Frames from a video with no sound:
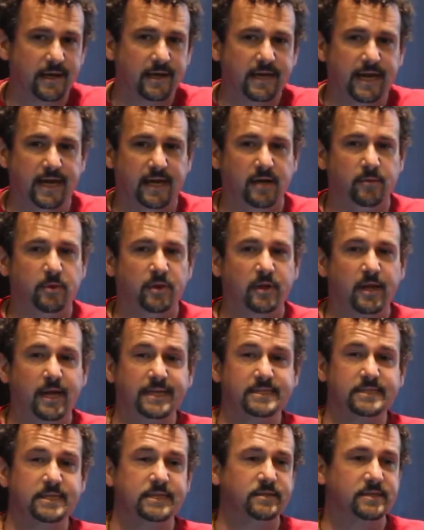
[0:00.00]

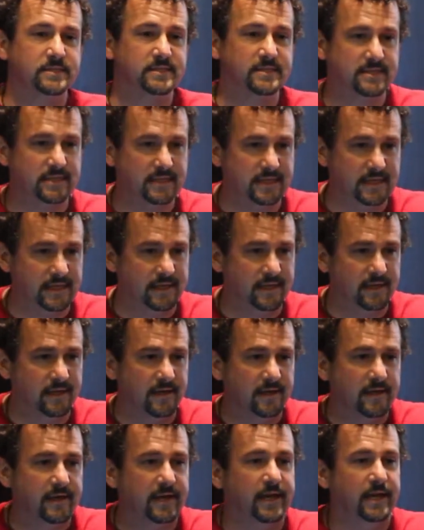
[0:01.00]
cannibalizing the sea
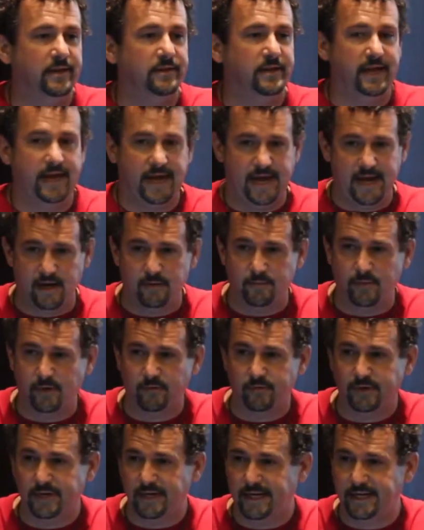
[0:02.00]
and the
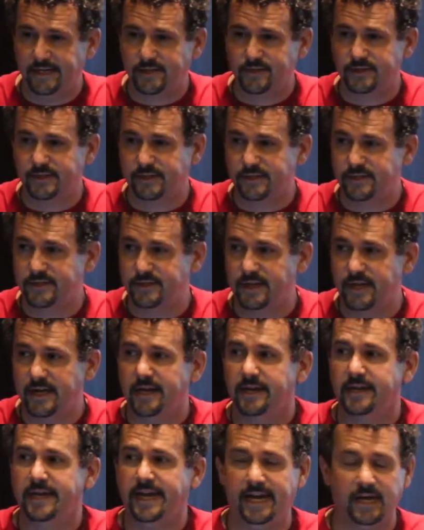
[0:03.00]
animal relations,
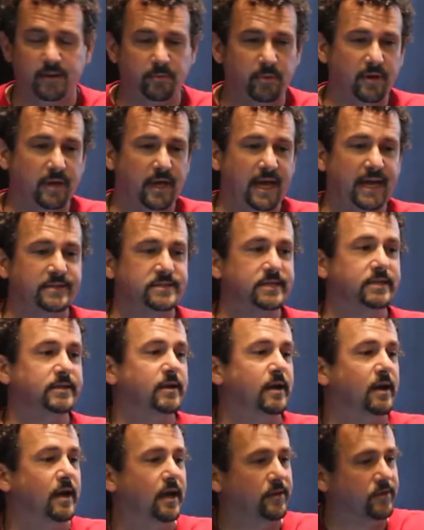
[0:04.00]

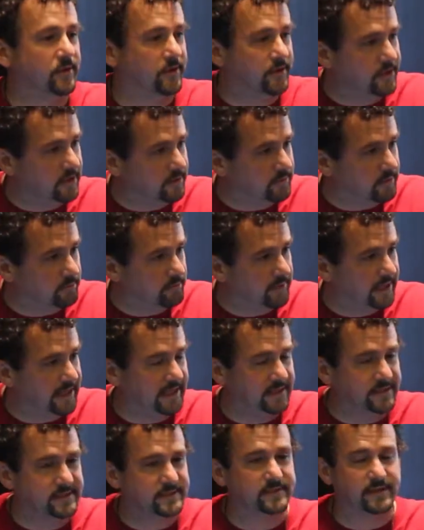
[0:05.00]
cannibalizing other human
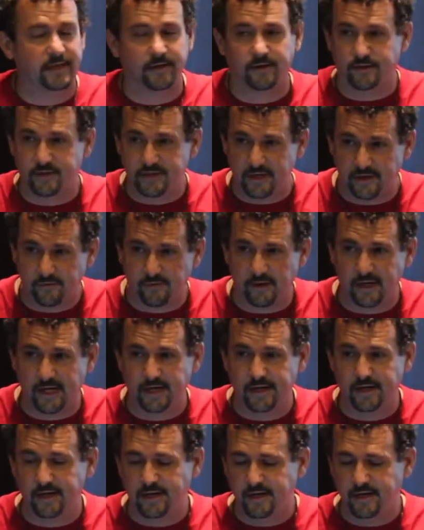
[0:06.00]
beings that are different.